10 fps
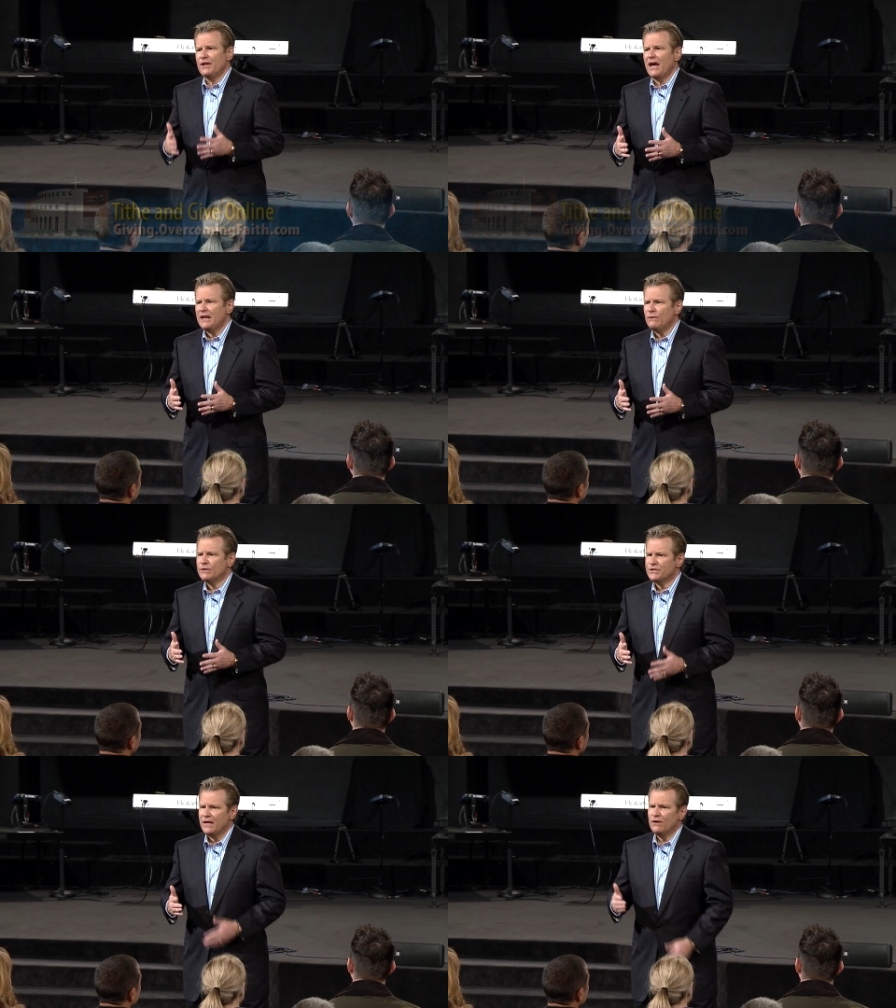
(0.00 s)
night he
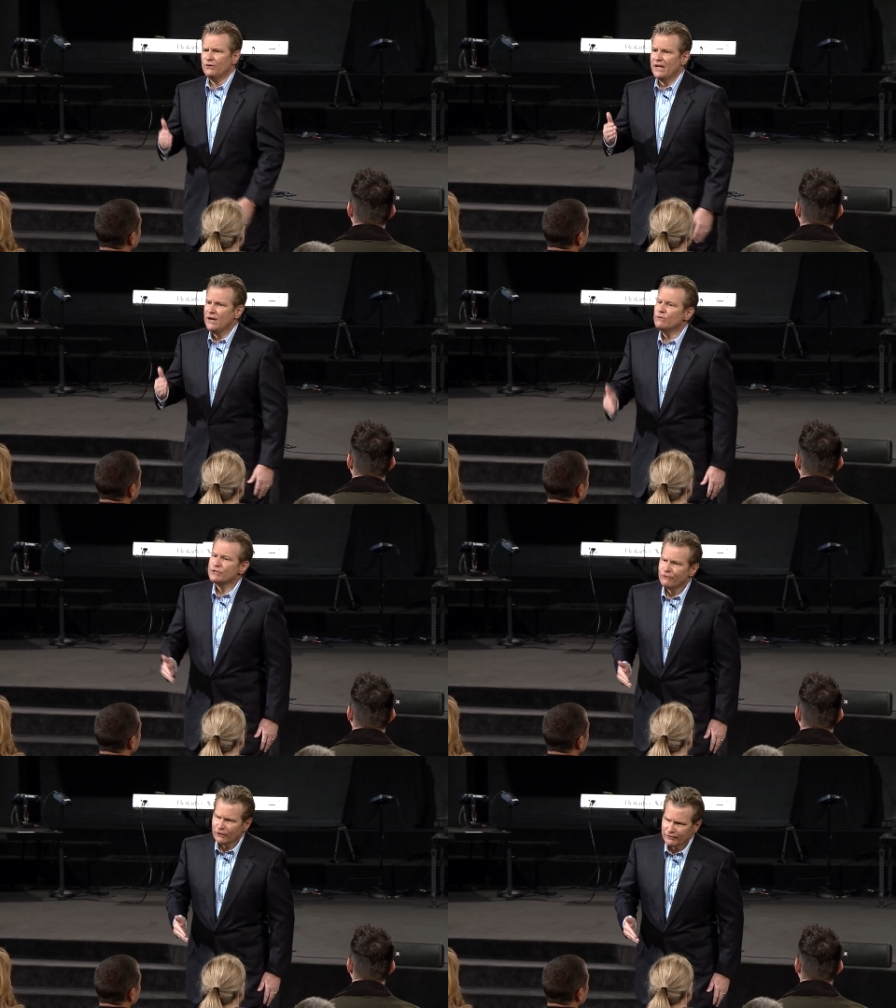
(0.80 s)
was healed, he
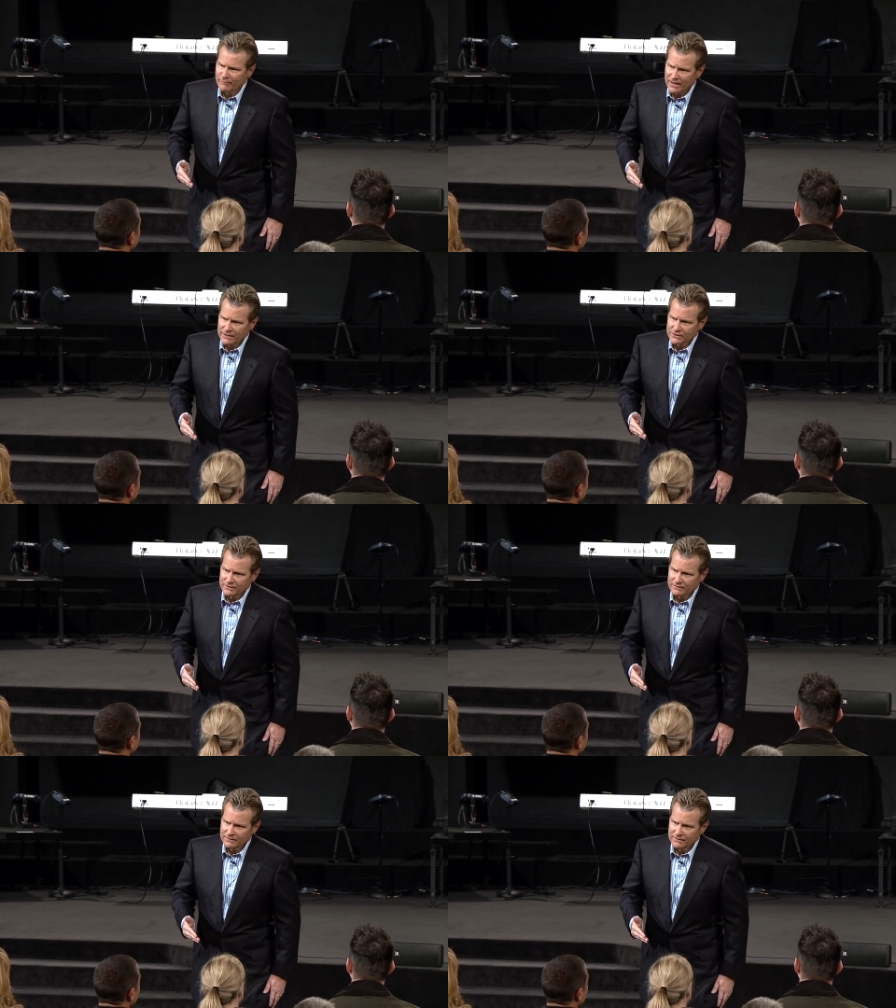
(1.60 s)
was full of medicine.